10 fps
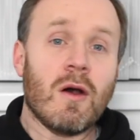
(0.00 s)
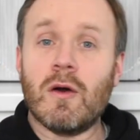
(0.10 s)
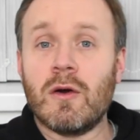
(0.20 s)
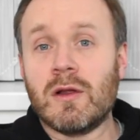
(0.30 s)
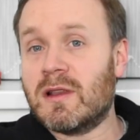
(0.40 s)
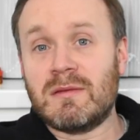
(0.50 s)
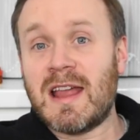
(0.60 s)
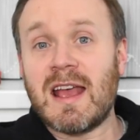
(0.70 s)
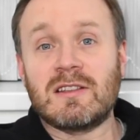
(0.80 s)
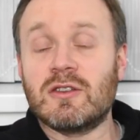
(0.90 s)
or
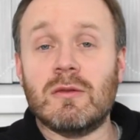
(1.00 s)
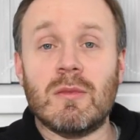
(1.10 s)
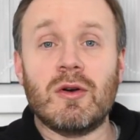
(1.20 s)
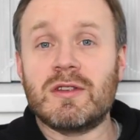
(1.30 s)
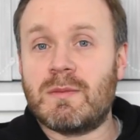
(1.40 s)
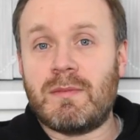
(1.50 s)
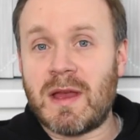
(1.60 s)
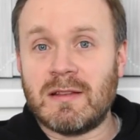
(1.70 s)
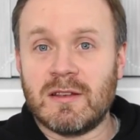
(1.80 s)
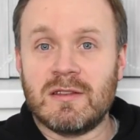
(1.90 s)
less or more,
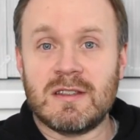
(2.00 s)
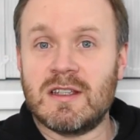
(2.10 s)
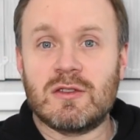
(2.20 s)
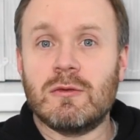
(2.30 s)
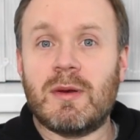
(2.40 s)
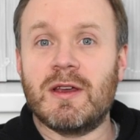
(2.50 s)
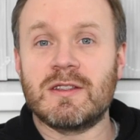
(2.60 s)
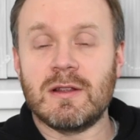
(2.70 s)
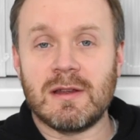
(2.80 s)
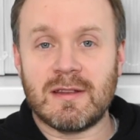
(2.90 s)
dependent. It's all
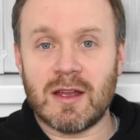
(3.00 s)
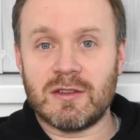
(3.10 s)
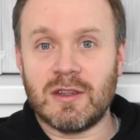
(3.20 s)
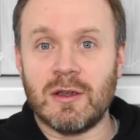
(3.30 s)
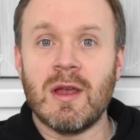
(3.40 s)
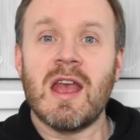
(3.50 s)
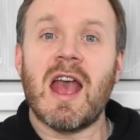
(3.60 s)
personal, down to you.